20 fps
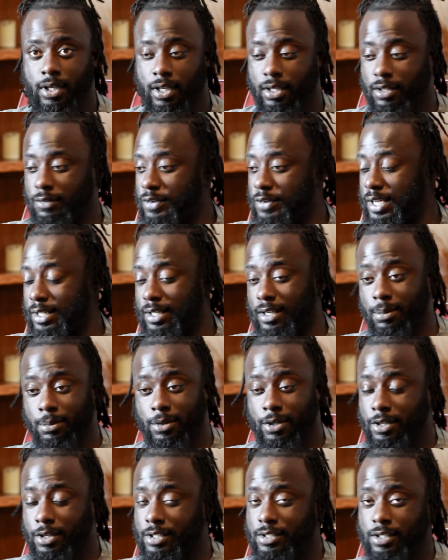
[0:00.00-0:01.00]
And the fact that
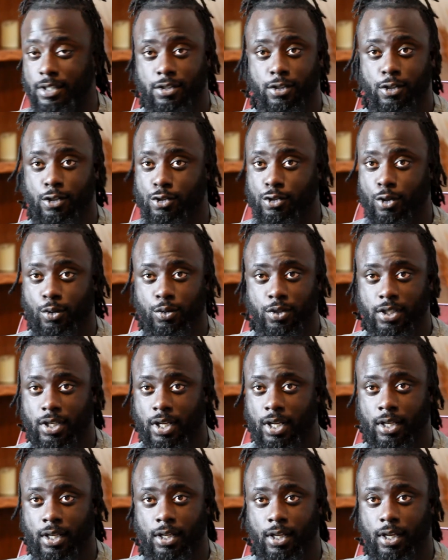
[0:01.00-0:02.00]
I'm 36 years old
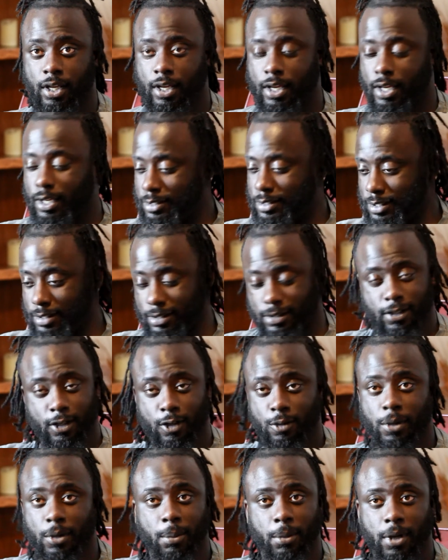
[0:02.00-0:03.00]
today and she's
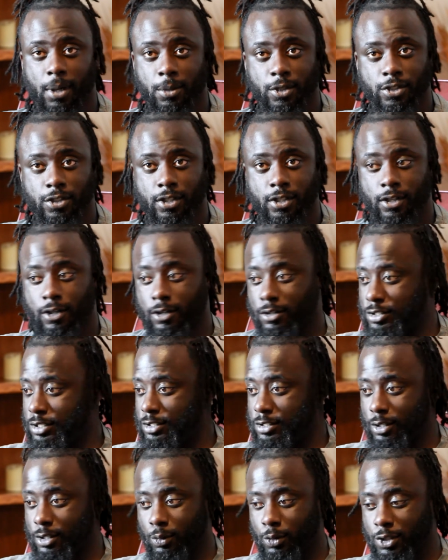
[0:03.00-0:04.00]
still my Mama Cheryl.
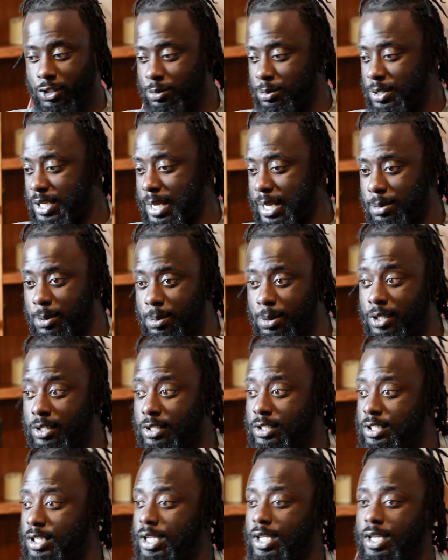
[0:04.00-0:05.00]
She still wishes me happy
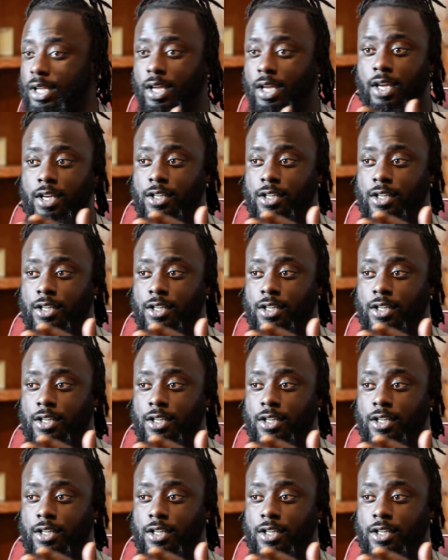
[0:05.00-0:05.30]
birthday.